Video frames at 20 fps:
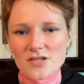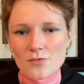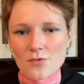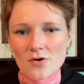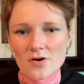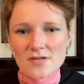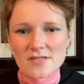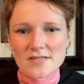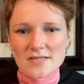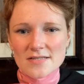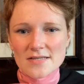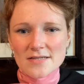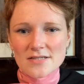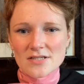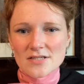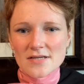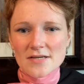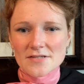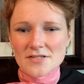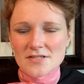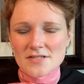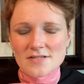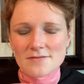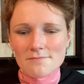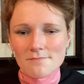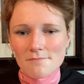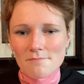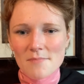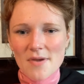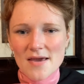works because it just
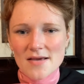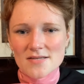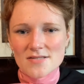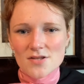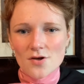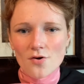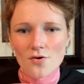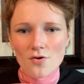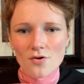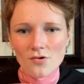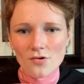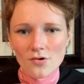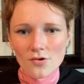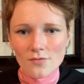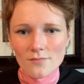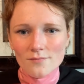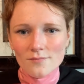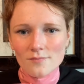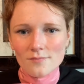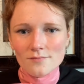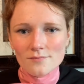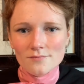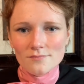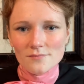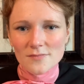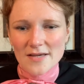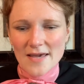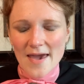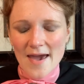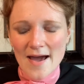makes the whole
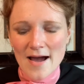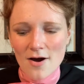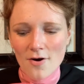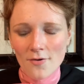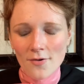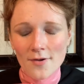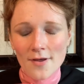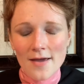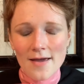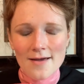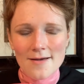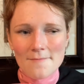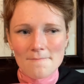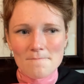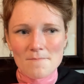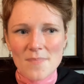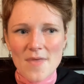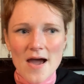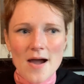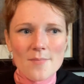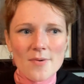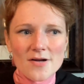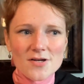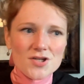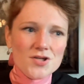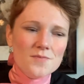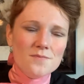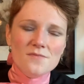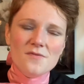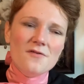gown that
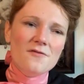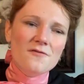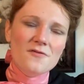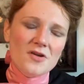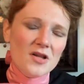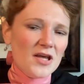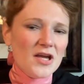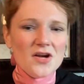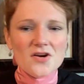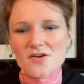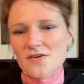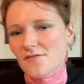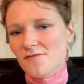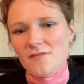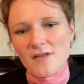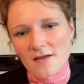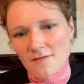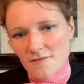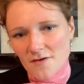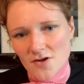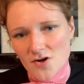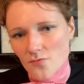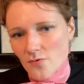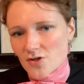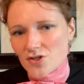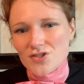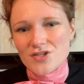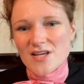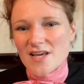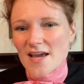much frillier and fluffier,
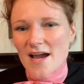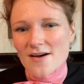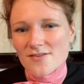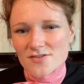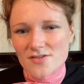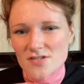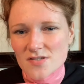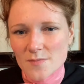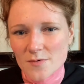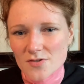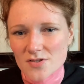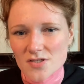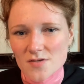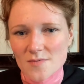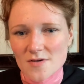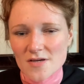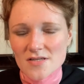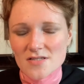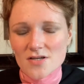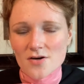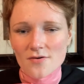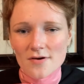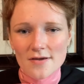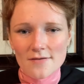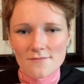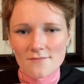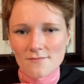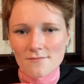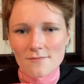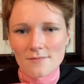which tea gowns are supposed to be. So
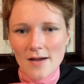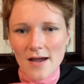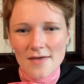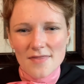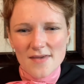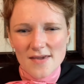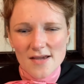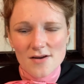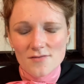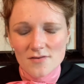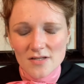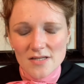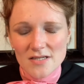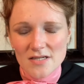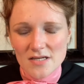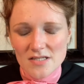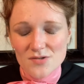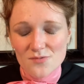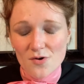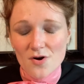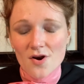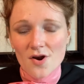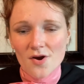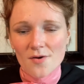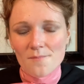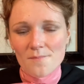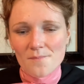I think it really does work